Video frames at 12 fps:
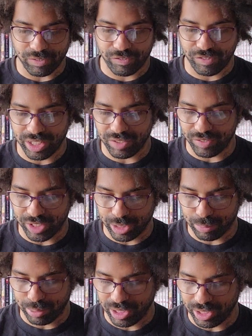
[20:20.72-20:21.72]
fan of
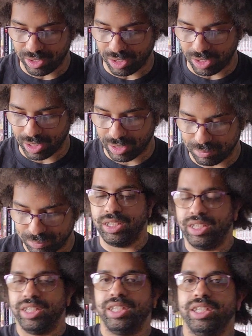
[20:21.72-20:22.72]
ink pen art,
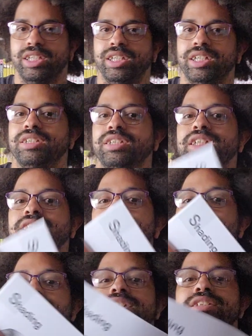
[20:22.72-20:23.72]
and he
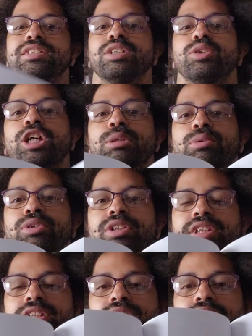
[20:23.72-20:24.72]
is incredible
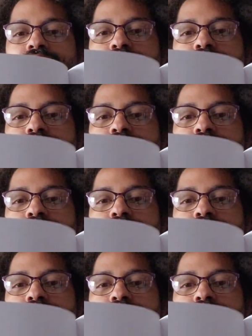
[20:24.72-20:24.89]
with it. If you